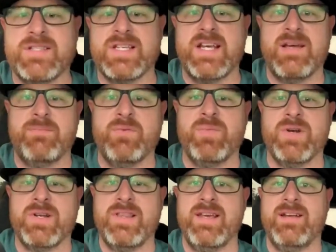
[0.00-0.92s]
say happy
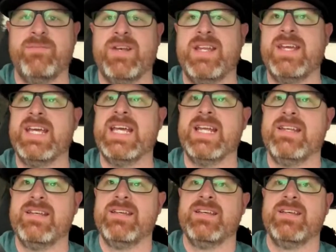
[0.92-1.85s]
birthday to my dad.
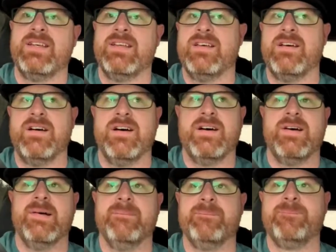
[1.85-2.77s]
Uh,